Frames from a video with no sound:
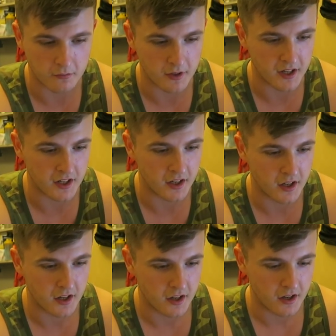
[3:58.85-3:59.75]
me
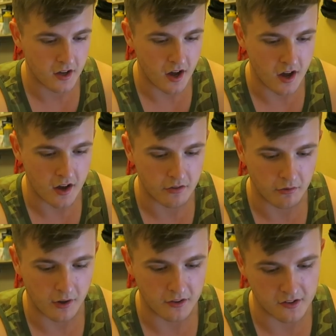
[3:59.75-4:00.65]

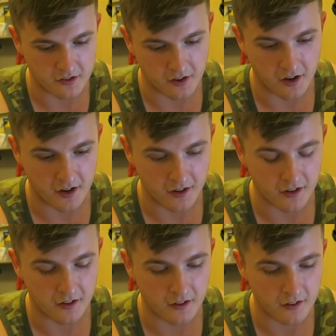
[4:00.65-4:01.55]
throughout this entire